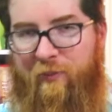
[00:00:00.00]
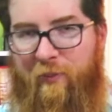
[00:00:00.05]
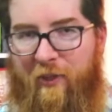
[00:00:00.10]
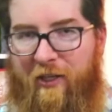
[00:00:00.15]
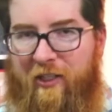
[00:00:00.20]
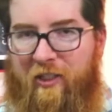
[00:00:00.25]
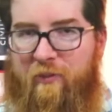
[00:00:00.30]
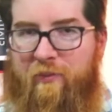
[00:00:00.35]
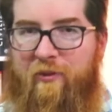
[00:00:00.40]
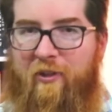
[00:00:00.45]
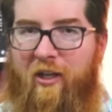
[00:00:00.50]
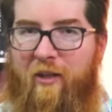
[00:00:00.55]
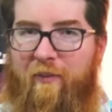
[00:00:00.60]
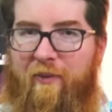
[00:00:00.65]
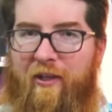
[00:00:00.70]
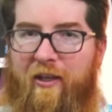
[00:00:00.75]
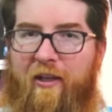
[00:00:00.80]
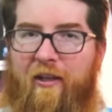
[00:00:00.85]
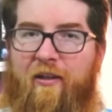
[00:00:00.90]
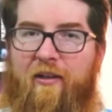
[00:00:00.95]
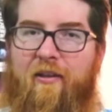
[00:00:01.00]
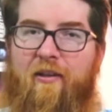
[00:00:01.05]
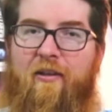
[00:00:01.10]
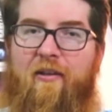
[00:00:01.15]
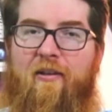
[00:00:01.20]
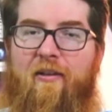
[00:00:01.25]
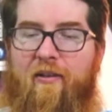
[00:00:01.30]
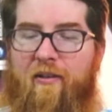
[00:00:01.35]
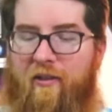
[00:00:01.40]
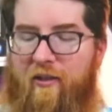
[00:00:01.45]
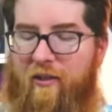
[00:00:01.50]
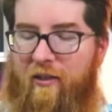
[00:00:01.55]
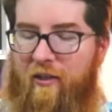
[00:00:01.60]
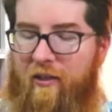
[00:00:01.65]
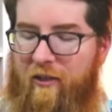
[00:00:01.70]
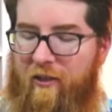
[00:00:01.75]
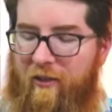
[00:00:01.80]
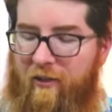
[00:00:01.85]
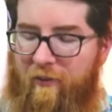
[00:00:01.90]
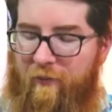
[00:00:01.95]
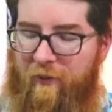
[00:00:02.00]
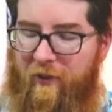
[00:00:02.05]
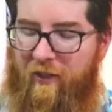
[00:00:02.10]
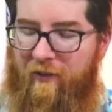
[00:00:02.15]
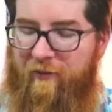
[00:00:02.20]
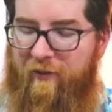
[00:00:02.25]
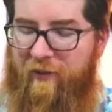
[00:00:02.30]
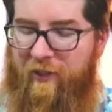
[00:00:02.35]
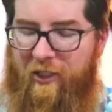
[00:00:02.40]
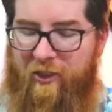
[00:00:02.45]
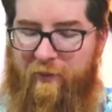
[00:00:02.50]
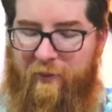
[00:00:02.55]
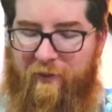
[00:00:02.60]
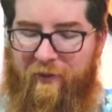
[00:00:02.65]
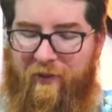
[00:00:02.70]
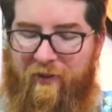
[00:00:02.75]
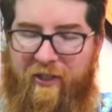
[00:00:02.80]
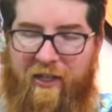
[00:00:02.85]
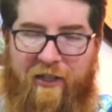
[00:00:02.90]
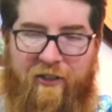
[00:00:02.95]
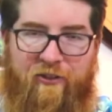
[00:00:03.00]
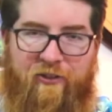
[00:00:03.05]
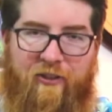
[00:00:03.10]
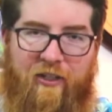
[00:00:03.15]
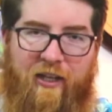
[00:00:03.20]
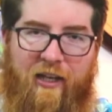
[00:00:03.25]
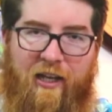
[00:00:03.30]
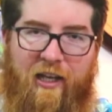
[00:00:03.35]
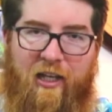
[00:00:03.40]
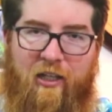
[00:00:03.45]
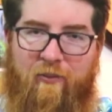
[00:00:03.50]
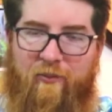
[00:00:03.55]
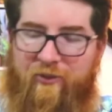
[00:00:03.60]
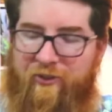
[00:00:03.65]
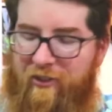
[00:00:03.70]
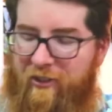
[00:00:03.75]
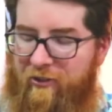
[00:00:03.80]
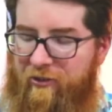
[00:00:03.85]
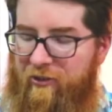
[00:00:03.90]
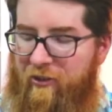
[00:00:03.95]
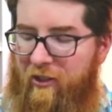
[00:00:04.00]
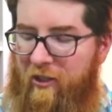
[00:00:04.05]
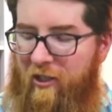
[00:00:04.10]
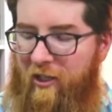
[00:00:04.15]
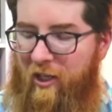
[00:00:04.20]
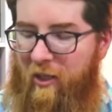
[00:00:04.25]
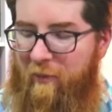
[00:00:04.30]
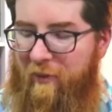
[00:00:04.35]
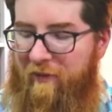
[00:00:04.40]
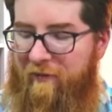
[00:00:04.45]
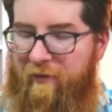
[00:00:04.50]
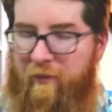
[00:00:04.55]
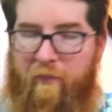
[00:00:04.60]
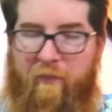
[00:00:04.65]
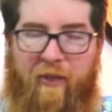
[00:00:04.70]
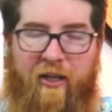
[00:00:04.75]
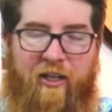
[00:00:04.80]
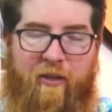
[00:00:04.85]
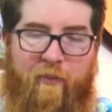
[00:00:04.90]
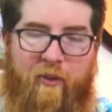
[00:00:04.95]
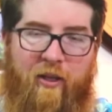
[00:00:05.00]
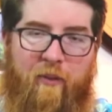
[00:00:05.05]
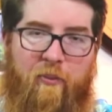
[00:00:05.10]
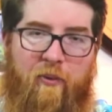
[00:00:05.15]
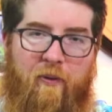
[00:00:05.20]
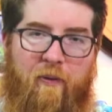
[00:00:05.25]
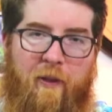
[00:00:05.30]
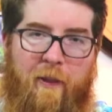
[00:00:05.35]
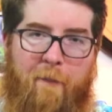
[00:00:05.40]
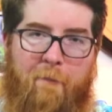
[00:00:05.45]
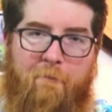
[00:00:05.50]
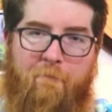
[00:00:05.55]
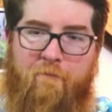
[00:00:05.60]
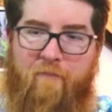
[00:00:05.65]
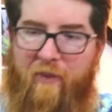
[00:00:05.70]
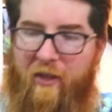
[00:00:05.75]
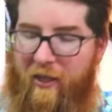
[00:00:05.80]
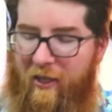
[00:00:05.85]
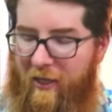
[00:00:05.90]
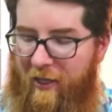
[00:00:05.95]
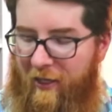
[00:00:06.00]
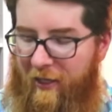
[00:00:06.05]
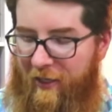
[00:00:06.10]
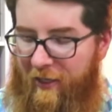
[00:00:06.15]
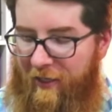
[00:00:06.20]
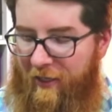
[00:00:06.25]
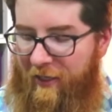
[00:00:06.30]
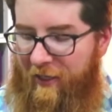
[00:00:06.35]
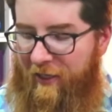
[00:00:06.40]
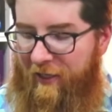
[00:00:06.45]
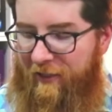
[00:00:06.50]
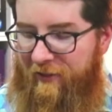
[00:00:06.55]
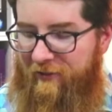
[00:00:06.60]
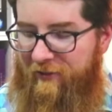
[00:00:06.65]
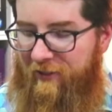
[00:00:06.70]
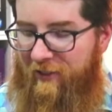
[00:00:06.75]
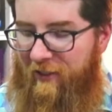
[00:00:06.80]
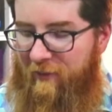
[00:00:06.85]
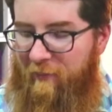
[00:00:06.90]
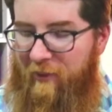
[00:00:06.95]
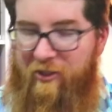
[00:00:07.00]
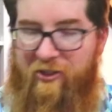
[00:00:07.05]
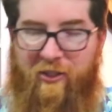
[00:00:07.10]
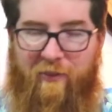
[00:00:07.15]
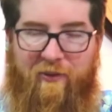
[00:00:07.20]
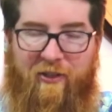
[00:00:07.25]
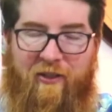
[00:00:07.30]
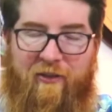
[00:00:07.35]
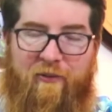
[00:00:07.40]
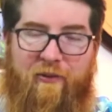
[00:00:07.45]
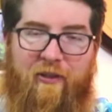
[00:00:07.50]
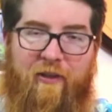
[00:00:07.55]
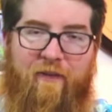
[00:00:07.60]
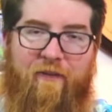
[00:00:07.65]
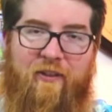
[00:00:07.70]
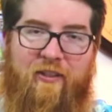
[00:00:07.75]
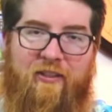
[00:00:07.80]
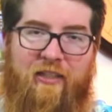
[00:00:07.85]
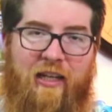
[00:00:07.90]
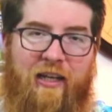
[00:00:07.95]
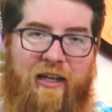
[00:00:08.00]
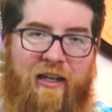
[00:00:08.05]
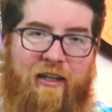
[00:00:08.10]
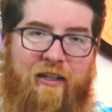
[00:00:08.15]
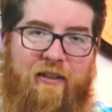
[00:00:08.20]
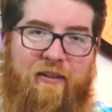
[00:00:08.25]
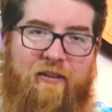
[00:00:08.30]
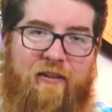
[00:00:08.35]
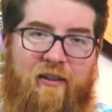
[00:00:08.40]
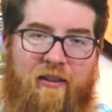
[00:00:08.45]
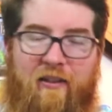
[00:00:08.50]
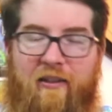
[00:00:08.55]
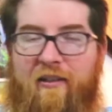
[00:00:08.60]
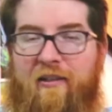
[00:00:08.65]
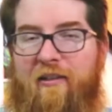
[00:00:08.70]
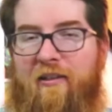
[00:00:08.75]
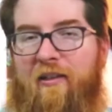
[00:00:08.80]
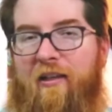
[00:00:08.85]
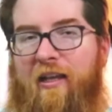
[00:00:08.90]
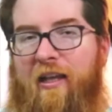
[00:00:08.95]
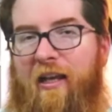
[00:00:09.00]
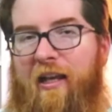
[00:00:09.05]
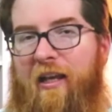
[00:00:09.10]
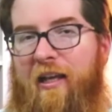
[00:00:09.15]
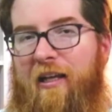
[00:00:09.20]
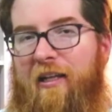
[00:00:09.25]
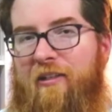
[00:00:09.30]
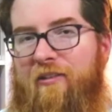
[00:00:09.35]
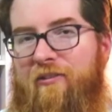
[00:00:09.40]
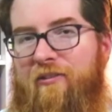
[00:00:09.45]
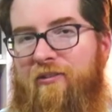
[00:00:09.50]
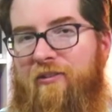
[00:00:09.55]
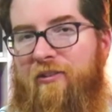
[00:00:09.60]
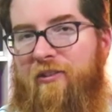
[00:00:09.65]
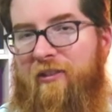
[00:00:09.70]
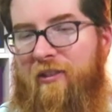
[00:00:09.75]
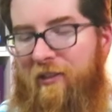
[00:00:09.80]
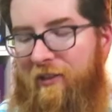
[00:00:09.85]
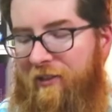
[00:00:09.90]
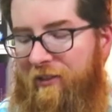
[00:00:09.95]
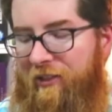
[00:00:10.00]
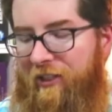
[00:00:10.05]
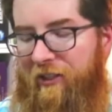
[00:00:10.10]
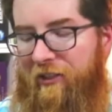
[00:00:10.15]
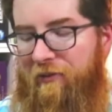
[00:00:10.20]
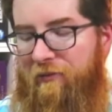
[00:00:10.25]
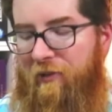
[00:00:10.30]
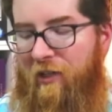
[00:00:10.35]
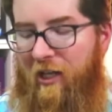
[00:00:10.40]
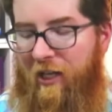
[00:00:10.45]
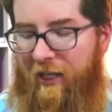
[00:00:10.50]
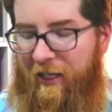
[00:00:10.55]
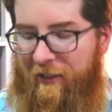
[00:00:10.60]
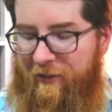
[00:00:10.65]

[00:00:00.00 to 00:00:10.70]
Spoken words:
is probably has been one of the entry games into the hobby for many people. It's much up there with Catan and Ticket to Ride.